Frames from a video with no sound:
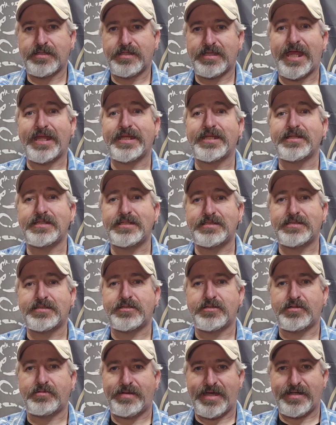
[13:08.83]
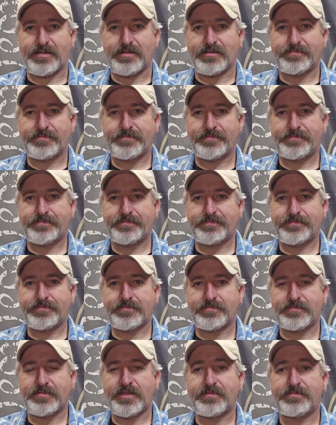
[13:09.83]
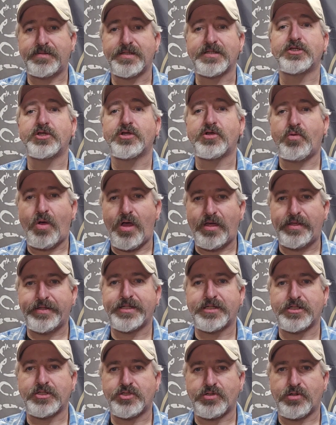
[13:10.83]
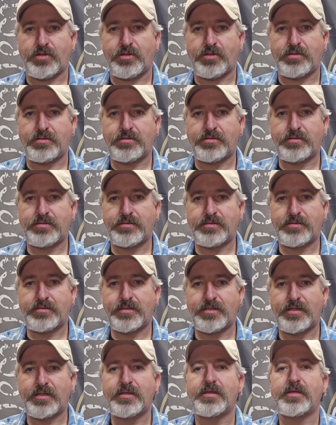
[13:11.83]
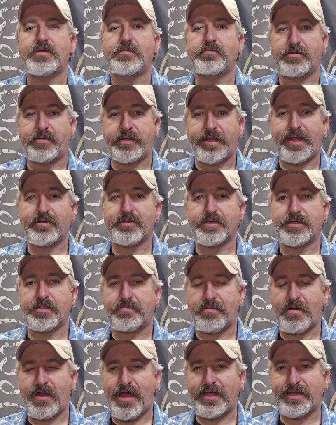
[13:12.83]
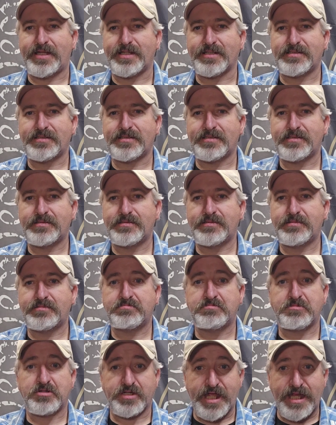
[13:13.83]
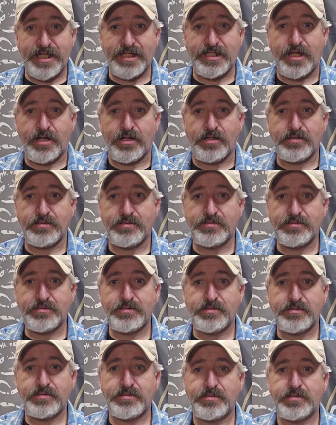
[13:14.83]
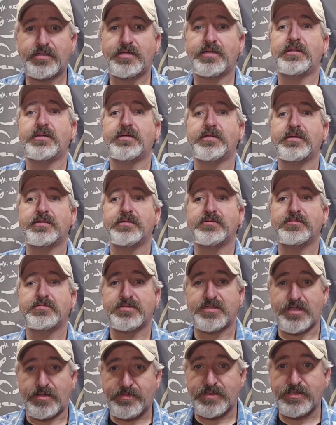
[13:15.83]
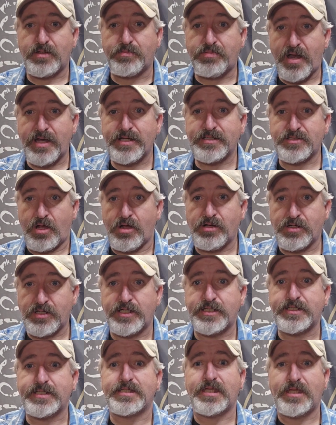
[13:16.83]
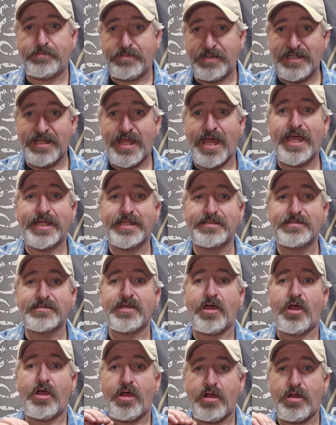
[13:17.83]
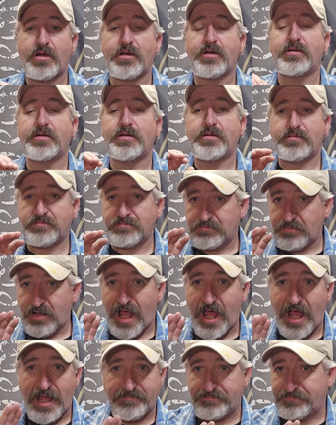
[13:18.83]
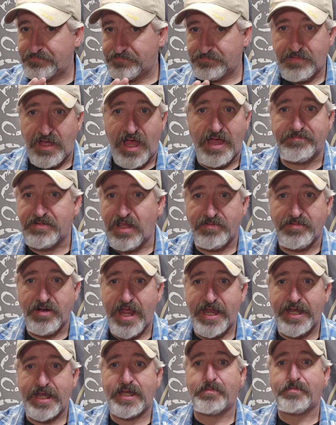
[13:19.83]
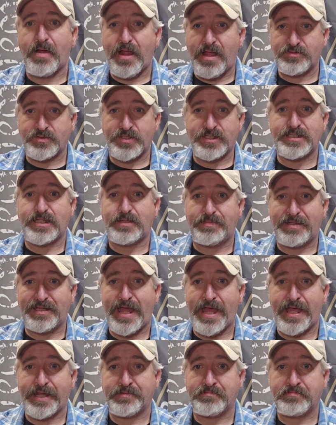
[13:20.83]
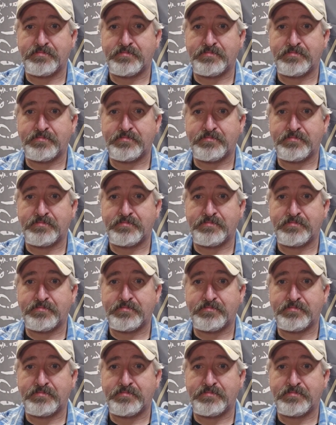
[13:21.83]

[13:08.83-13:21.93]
Canik needs to do better. Fix your quality control. Put out a good product. You're getting there. Some of their products are good. The TP9s are... I've never had any problems with the TP9.